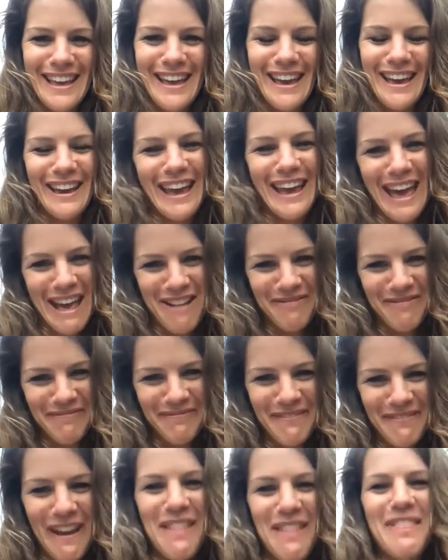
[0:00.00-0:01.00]
Okay,
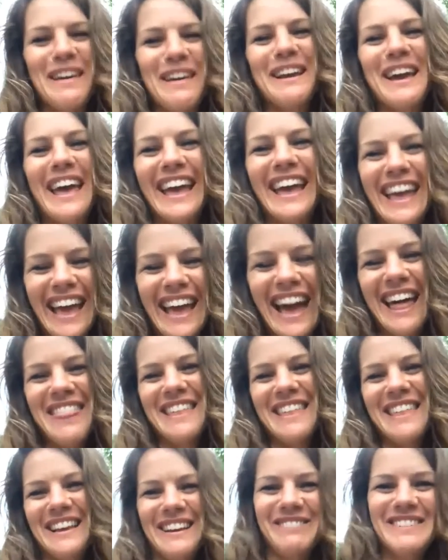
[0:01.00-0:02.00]
I think
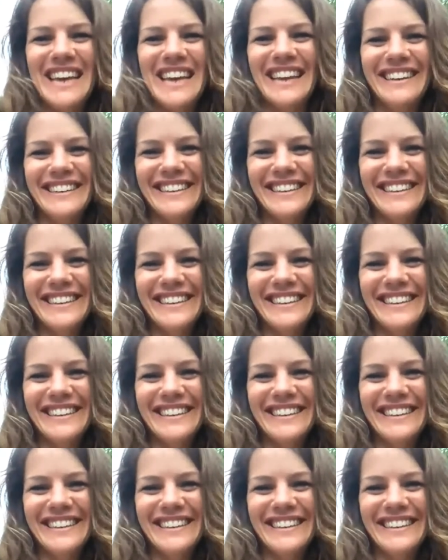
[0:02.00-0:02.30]
I'm done.